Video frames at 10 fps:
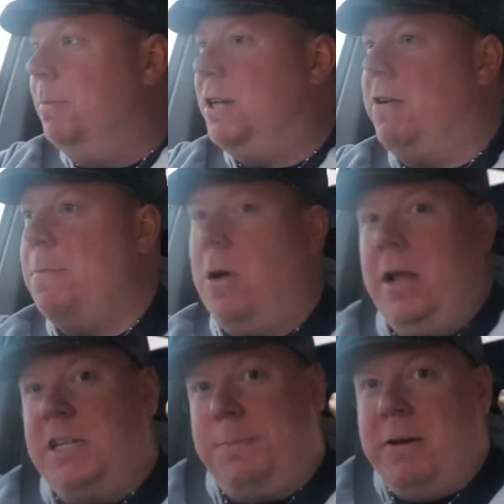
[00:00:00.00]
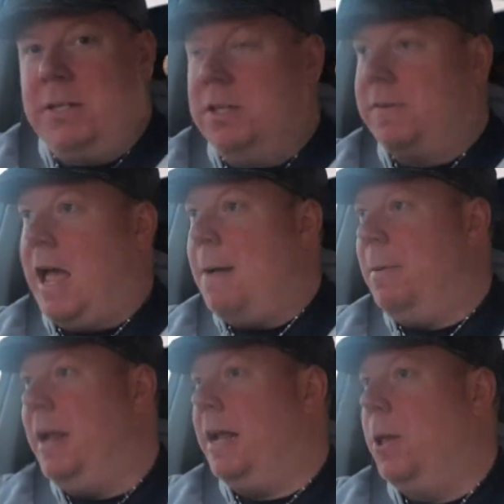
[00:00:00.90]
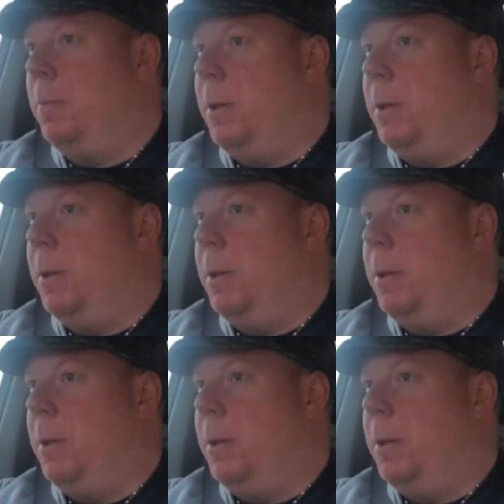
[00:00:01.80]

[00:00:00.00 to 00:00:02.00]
sharing my experiences of gambling,